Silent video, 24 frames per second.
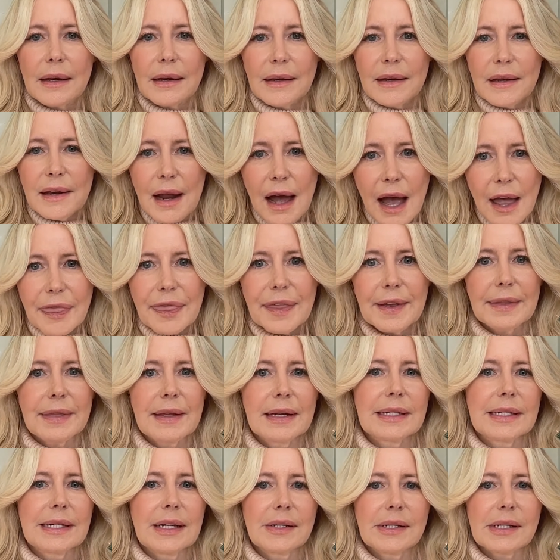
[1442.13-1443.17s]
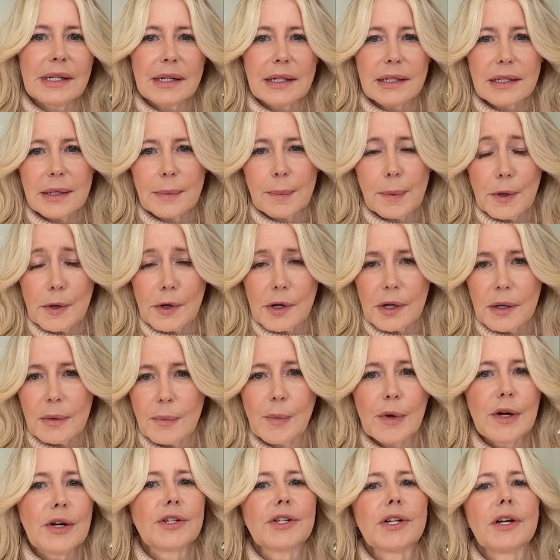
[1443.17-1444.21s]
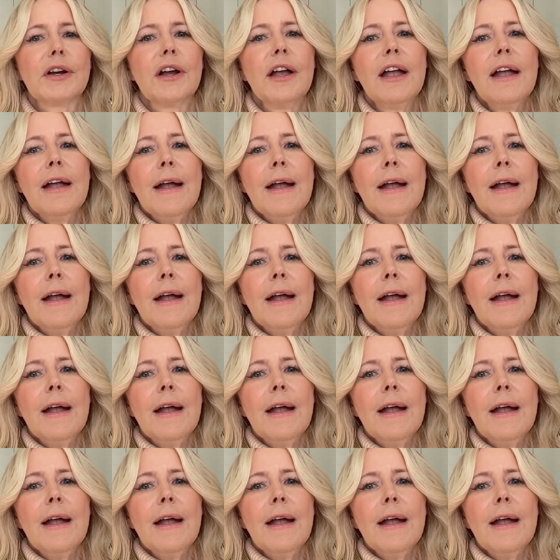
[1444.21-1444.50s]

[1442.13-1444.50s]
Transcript: nothing that sounds like a typical commercial.